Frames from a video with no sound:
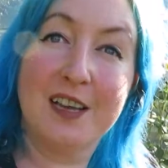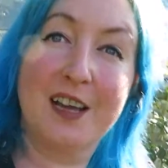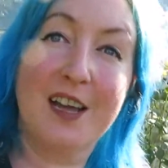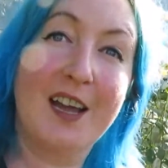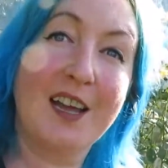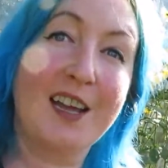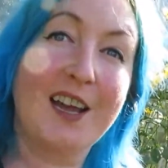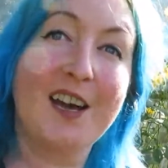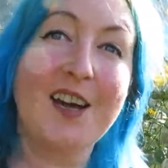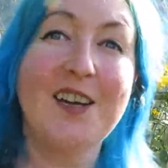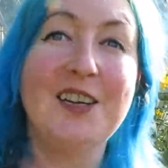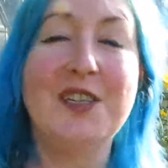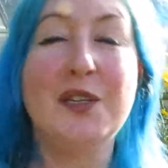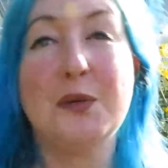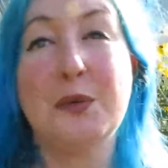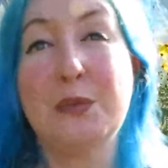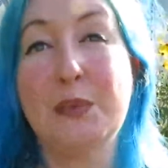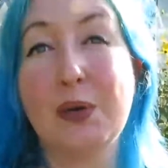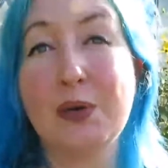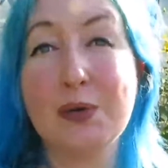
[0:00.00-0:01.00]
Hey guys,
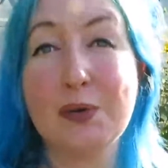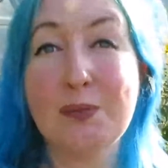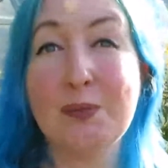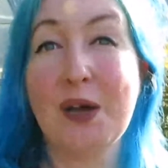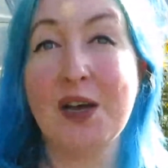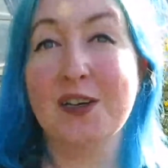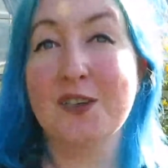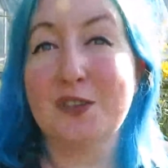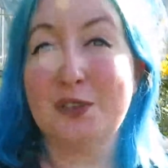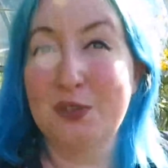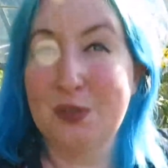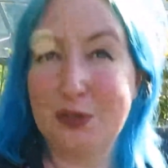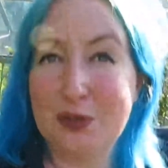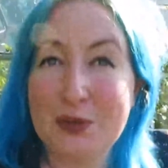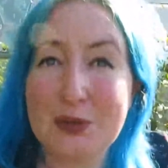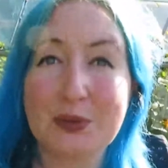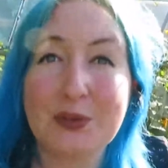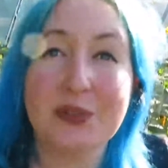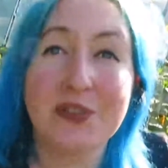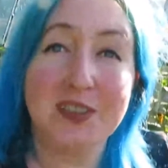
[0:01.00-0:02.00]
welcome back
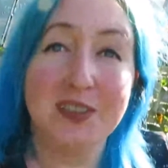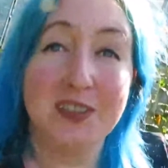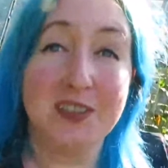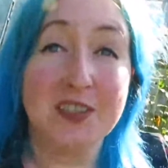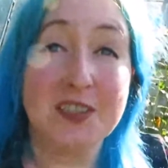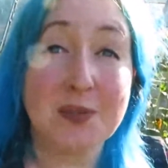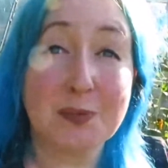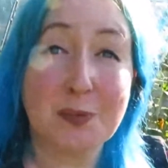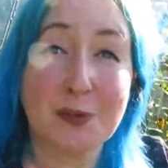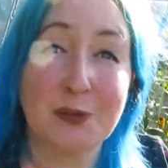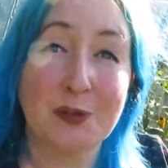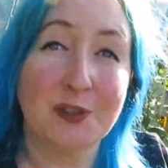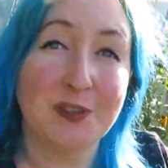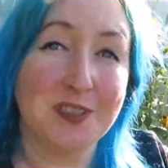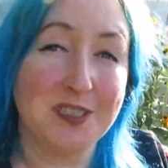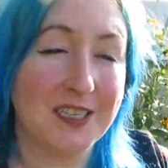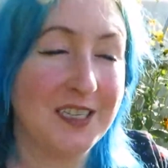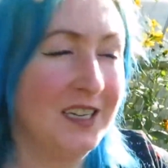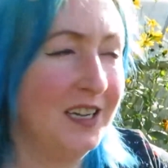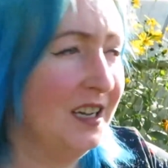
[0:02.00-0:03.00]
to Alternative
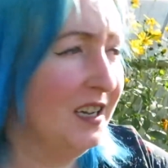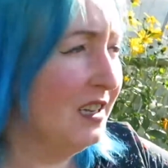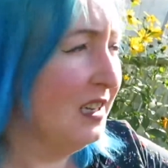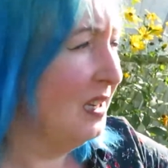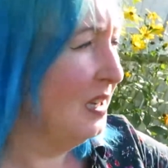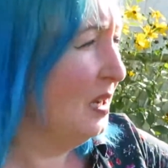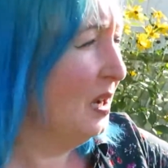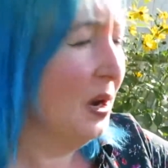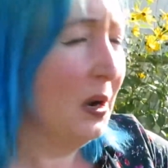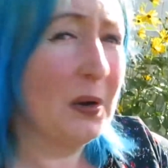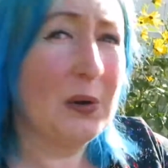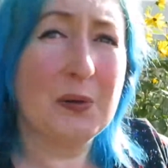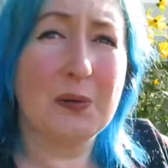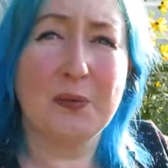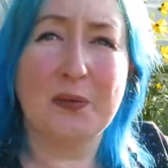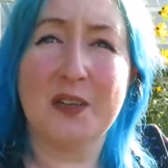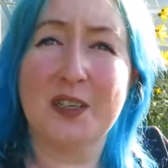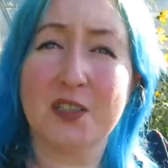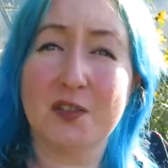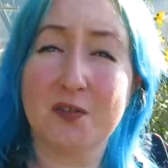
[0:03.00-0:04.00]
Smallholding
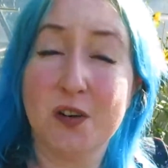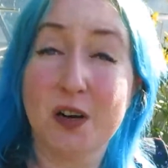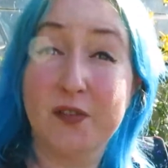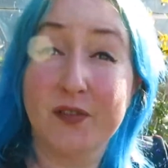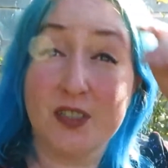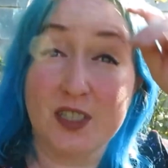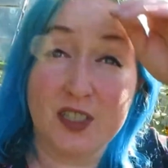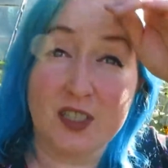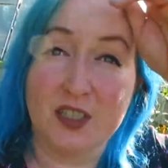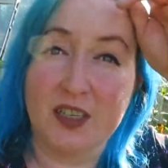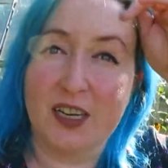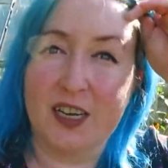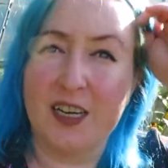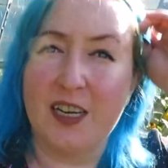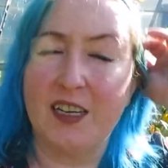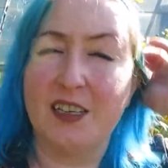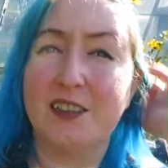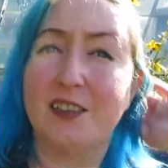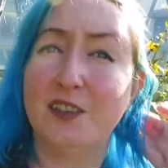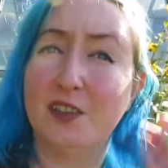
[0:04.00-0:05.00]
on this rather sunny,
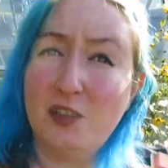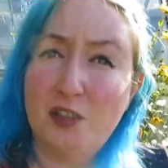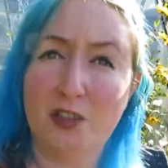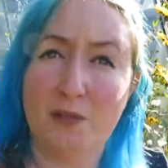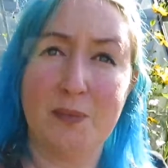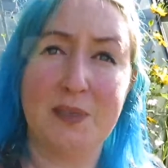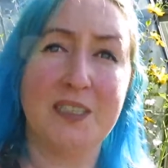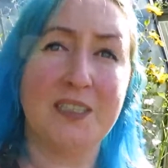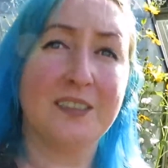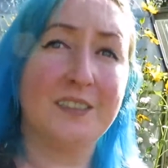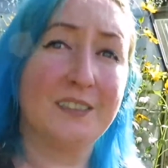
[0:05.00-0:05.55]
humid